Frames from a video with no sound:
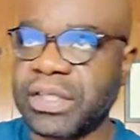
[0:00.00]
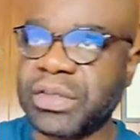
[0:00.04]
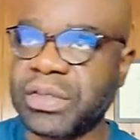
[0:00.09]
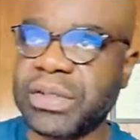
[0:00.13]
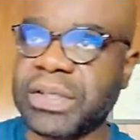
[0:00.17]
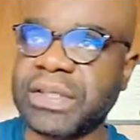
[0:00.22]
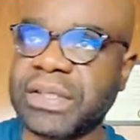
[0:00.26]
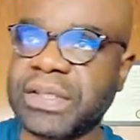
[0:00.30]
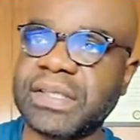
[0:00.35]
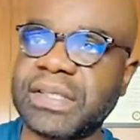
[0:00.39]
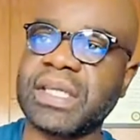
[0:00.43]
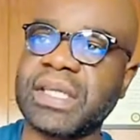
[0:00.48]
as you
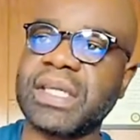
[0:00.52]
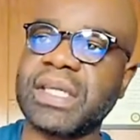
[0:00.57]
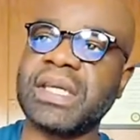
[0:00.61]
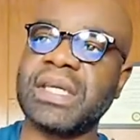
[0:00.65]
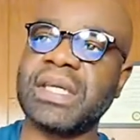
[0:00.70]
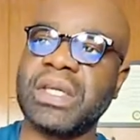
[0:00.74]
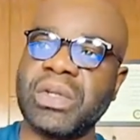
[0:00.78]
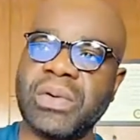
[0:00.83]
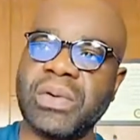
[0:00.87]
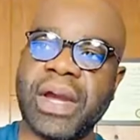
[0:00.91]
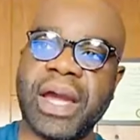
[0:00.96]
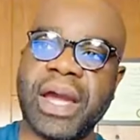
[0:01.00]
can
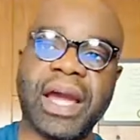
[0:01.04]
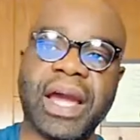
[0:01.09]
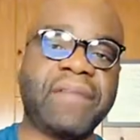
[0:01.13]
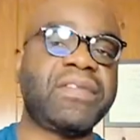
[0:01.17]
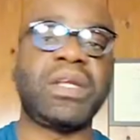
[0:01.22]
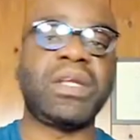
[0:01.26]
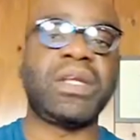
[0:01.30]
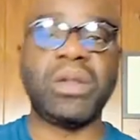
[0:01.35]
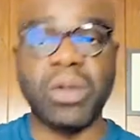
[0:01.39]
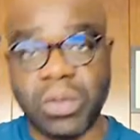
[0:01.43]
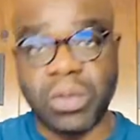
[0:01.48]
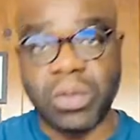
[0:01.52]
see, you have
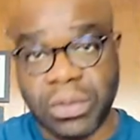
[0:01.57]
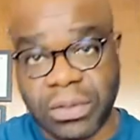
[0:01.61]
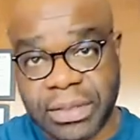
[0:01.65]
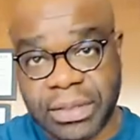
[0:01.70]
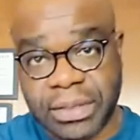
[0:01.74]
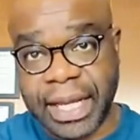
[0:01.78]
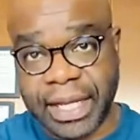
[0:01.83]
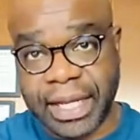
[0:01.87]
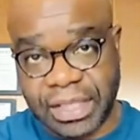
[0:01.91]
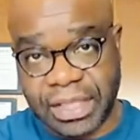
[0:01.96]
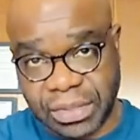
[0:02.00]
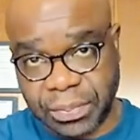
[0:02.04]
the local
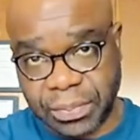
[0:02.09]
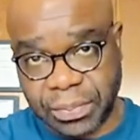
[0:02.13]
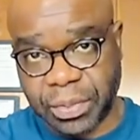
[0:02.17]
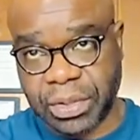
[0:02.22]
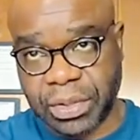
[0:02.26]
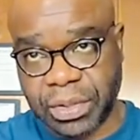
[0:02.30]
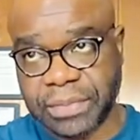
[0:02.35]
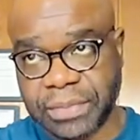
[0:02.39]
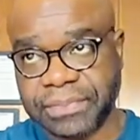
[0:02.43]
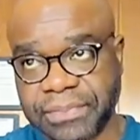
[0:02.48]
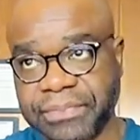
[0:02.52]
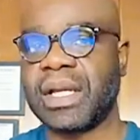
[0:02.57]

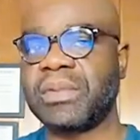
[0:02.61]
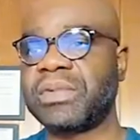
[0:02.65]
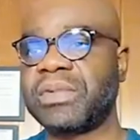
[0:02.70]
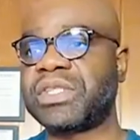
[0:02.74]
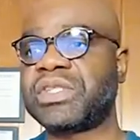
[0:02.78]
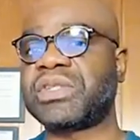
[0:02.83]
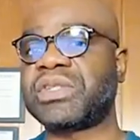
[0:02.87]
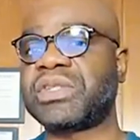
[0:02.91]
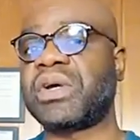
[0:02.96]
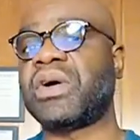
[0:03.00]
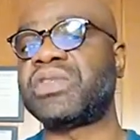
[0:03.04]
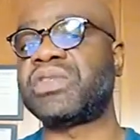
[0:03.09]
dashboard, and
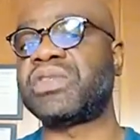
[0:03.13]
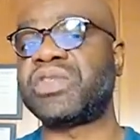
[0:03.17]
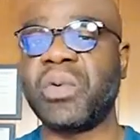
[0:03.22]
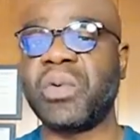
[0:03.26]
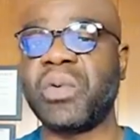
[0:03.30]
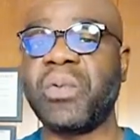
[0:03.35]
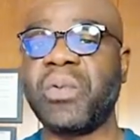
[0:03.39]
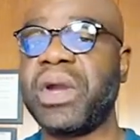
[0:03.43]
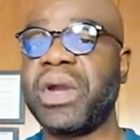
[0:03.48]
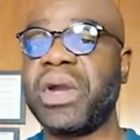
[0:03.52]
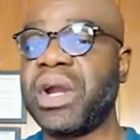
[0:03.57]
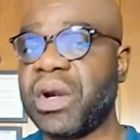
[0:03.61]
which is also
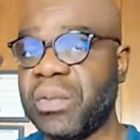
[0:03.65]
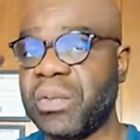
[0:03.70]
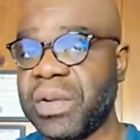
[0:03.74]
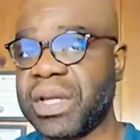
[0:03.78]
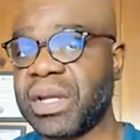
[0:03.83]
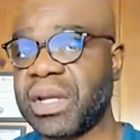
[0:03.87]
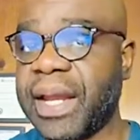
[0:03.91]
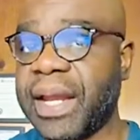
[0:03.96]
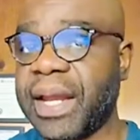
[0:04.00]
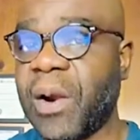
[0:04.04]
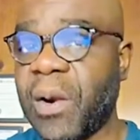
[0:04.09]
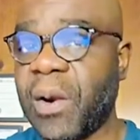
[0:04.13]
where we
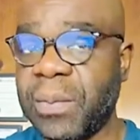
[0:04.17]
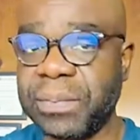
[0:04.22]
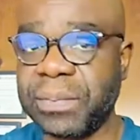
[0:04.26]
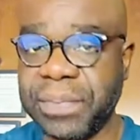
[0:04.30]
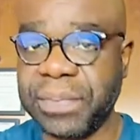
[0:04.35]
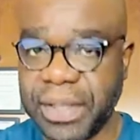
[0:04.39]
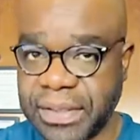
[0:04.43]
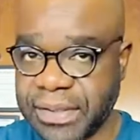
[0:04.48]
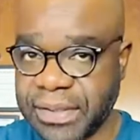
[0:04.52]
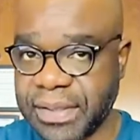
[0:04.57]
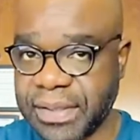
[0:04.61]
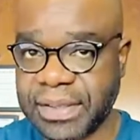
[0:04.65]
add our
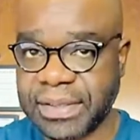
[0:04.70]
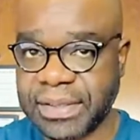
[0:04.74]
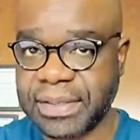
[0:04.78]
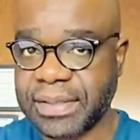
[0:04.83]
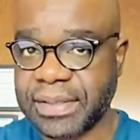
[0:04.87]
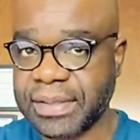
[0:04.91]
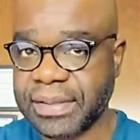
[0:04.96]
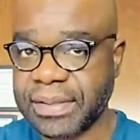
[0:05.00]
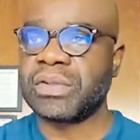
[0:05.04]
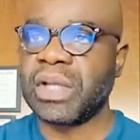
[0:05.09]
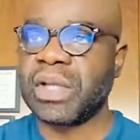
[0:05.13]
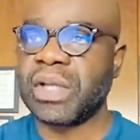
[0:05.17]

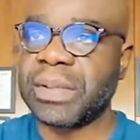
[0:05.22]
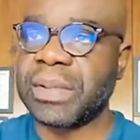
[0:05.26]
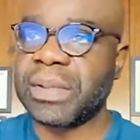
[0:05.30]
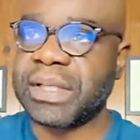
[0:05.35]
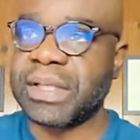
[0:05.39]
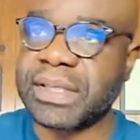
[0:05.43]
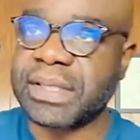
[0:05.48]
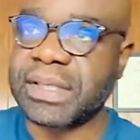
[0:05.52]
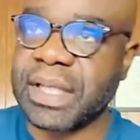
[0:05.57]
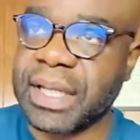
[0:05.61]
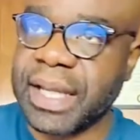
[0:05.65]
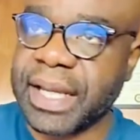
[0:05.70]
business. So I'm going
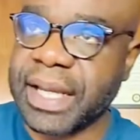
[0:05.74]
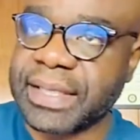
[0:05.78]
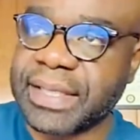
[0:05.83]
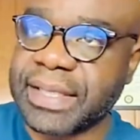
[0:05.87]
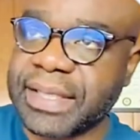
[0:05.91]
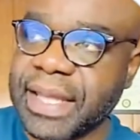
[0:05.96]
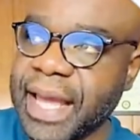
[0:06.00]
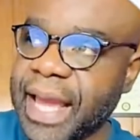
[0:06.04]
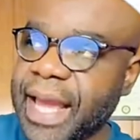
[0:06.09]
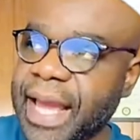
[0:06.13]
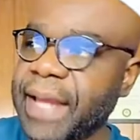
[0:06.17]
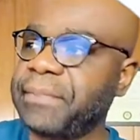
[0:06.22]
to select
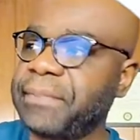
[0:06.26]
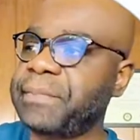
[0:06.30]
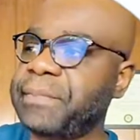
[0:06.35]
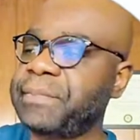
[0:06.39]
that,